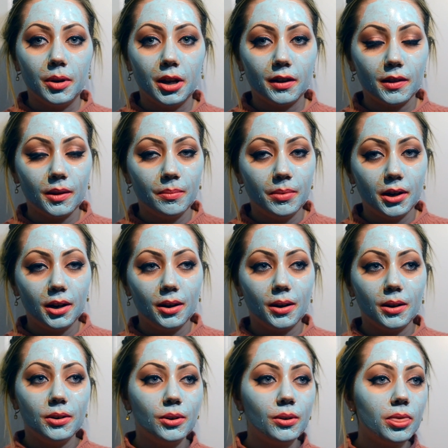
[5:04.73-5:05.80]
because I put it
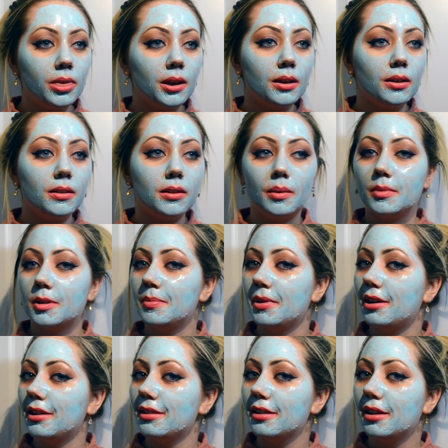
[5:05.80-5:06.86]
on too thick in some
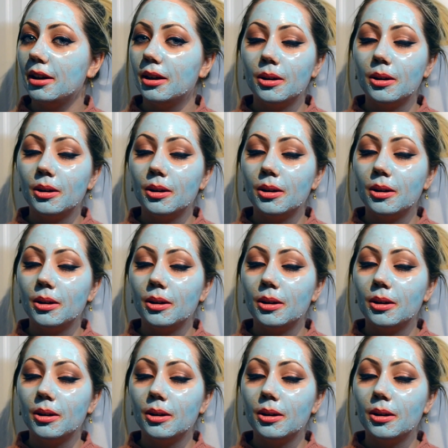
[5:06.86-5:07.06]
spots.